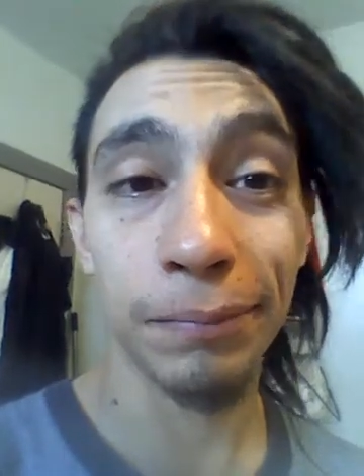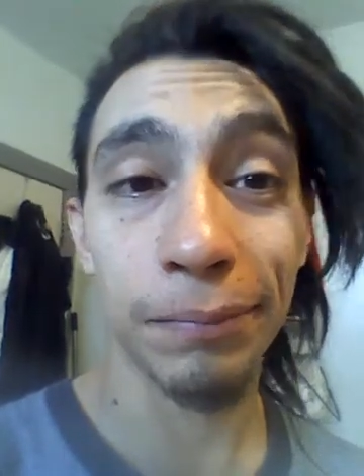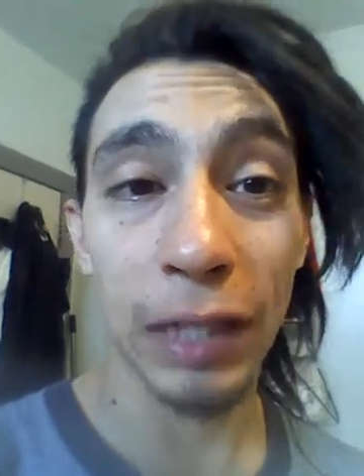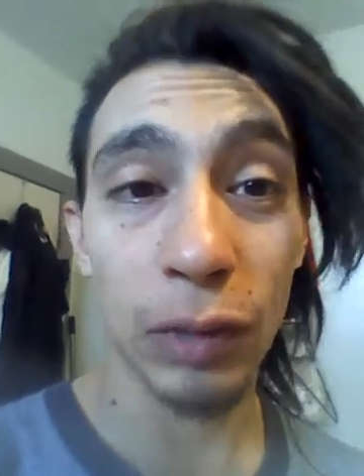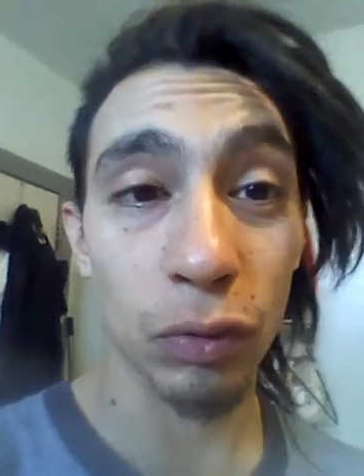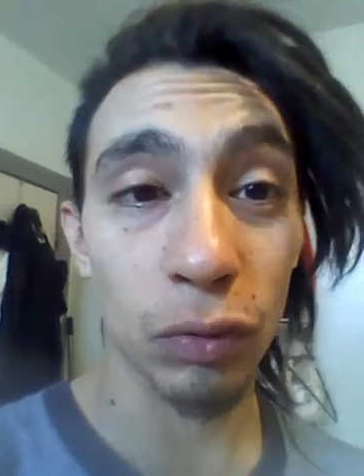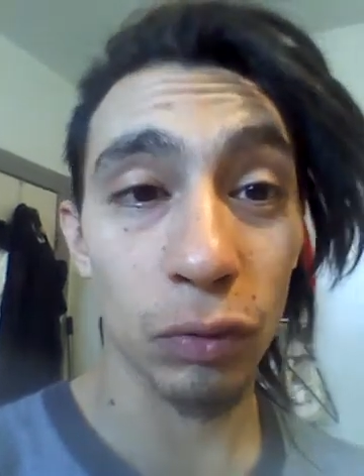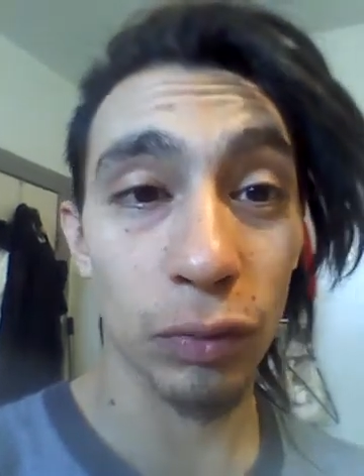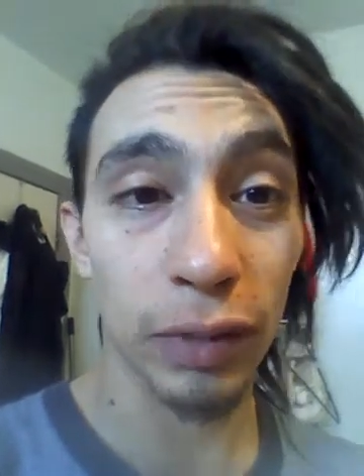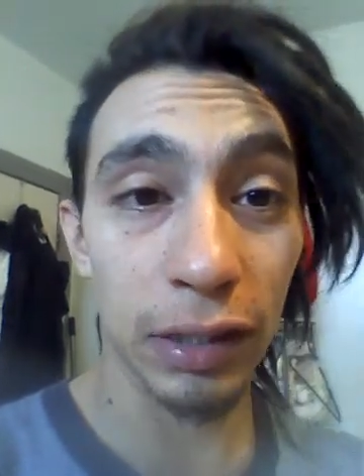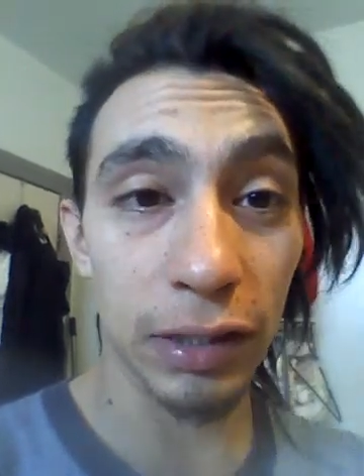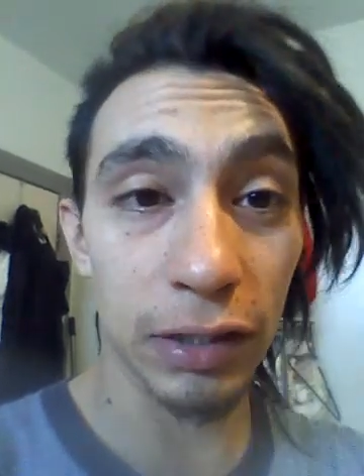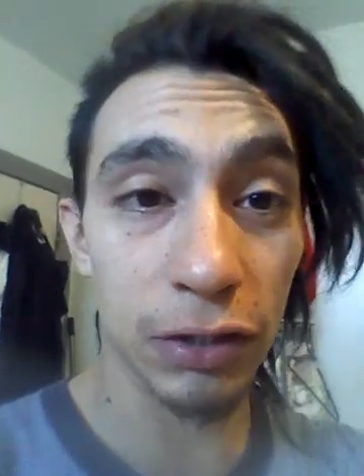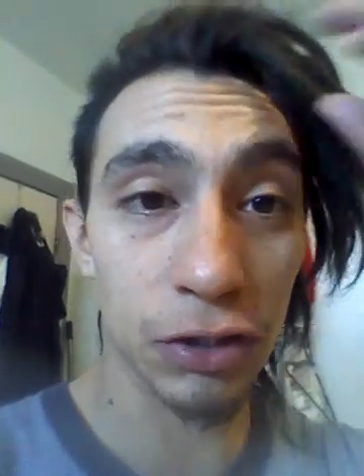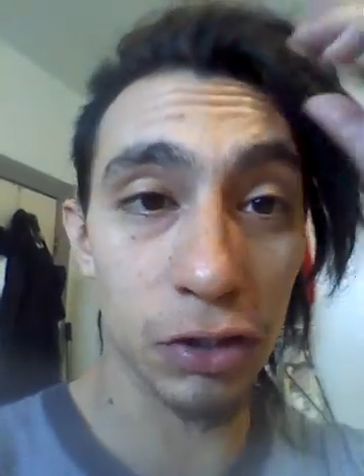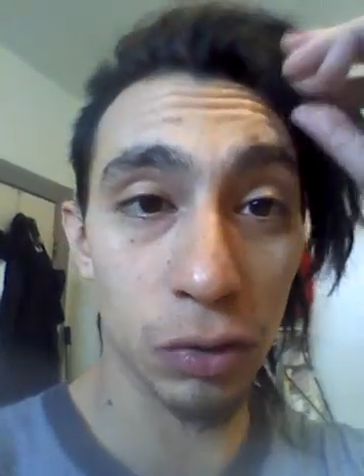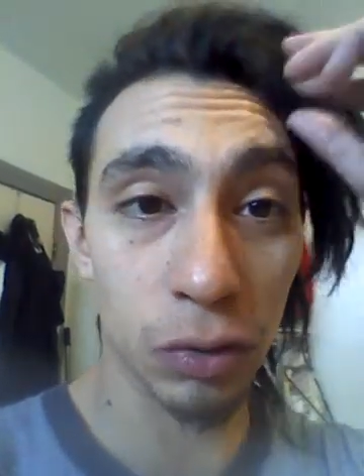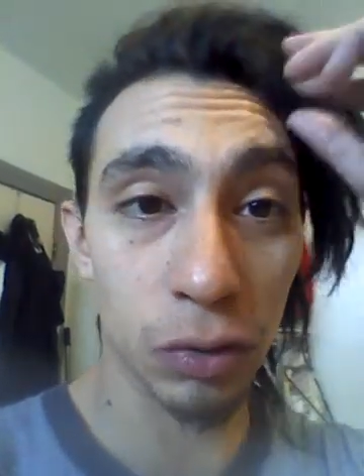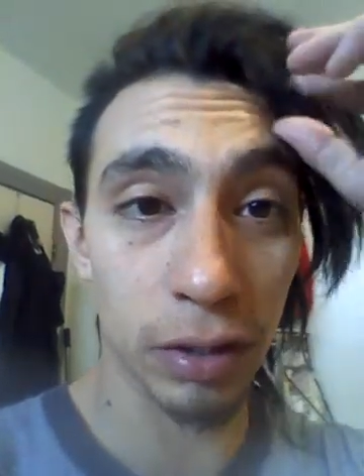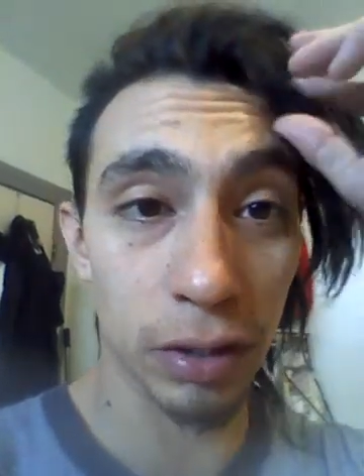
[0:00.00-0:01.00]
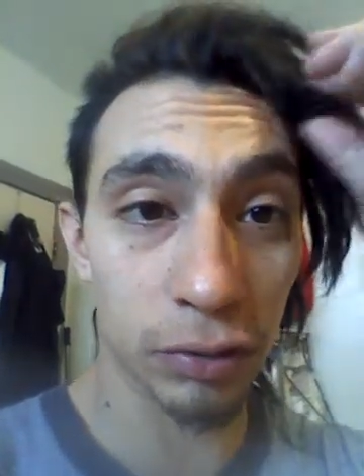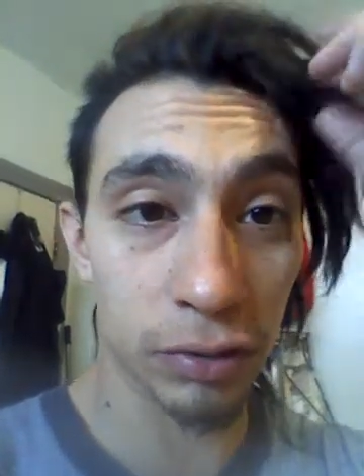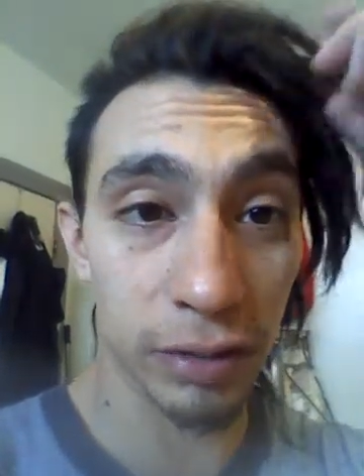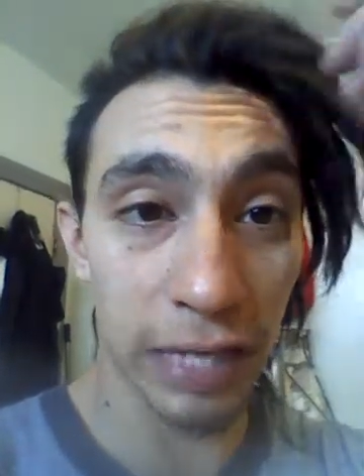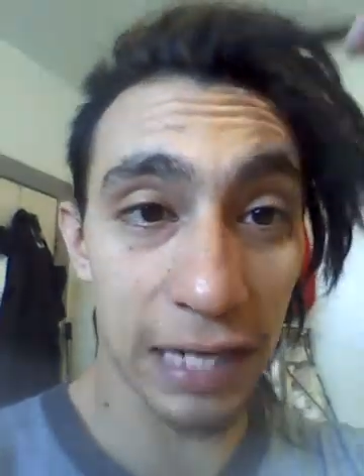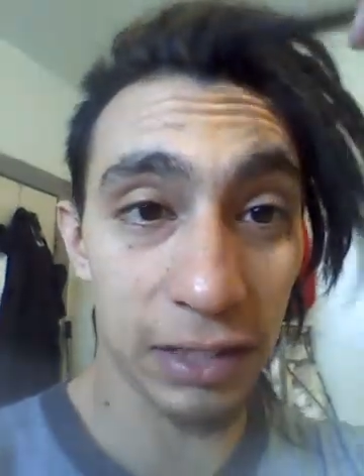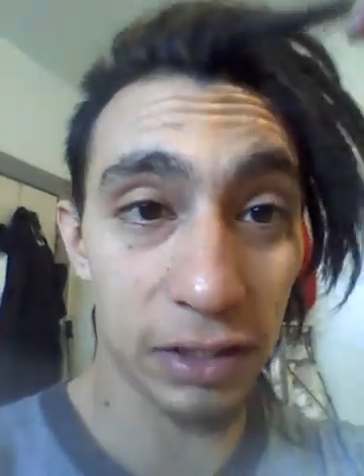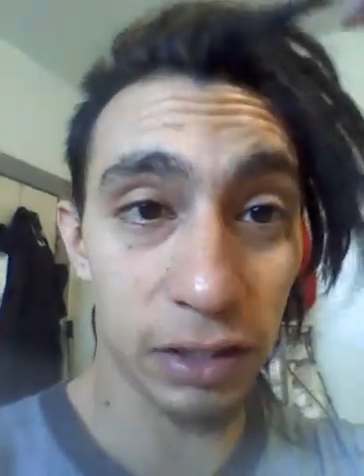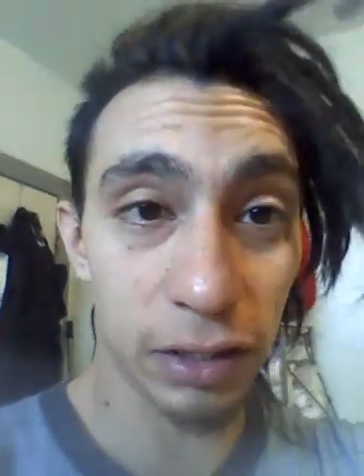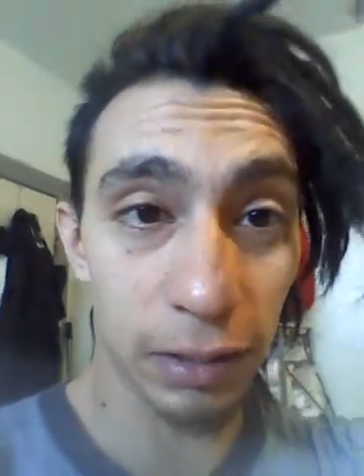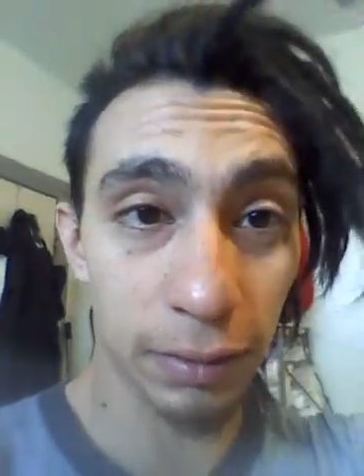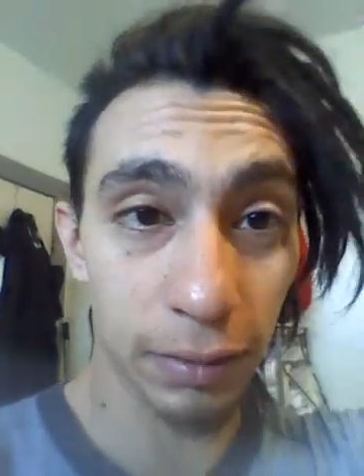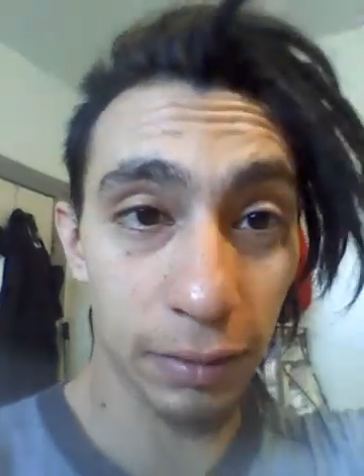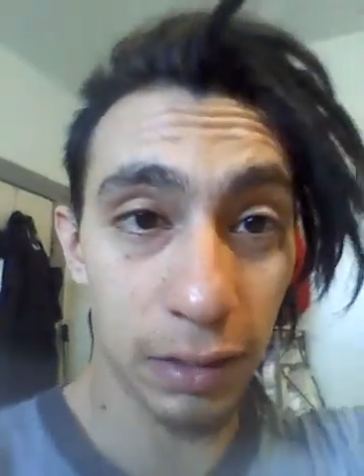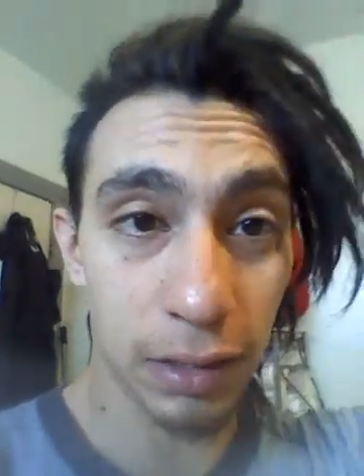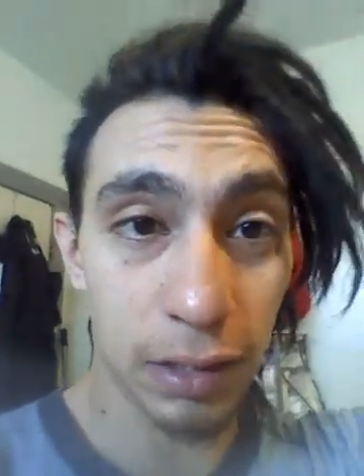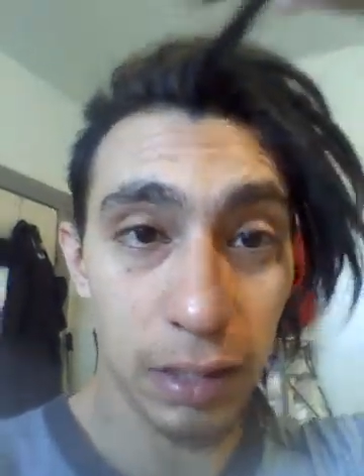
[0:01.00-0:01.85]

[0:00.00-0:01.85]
They were really short. It was actually...